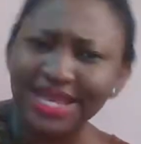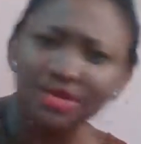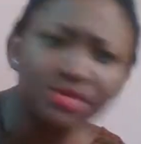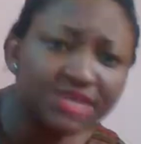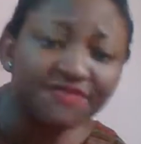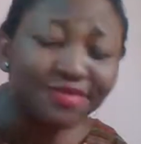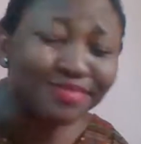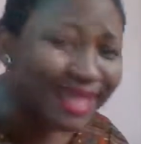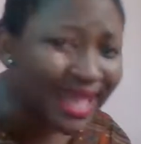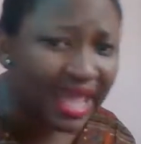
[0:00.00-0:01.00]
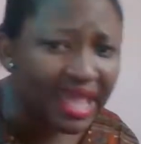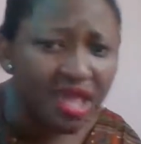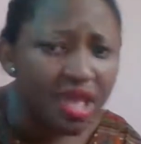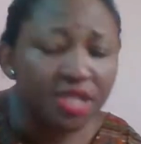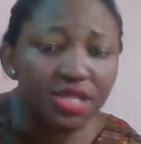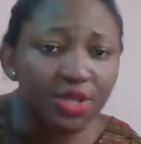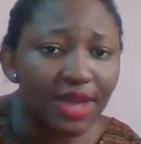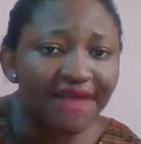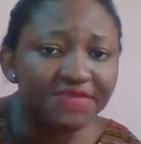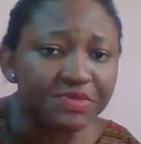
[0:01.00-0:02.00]
They'll see it from there. They don't
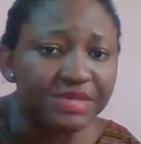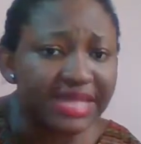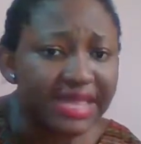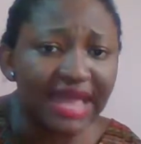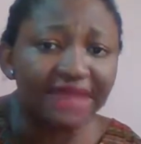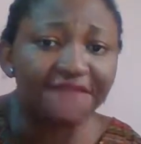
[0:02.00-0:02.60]
have to be there like